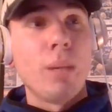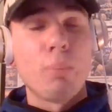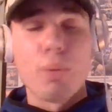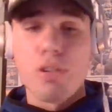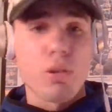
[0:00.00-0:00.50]

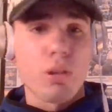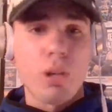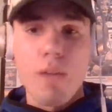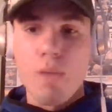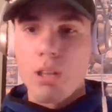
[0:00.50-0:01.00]
pretty sure
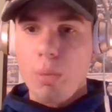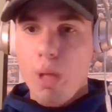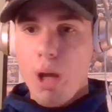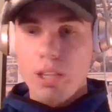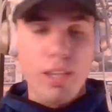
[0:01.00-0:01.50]
Crayvon
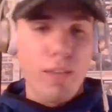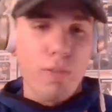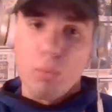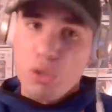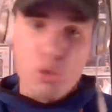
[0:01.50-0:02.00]
LeBlanc can give
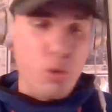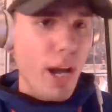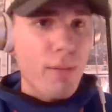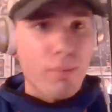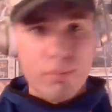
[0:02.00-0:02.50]
him the
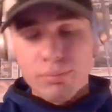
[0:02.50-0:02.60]
strap.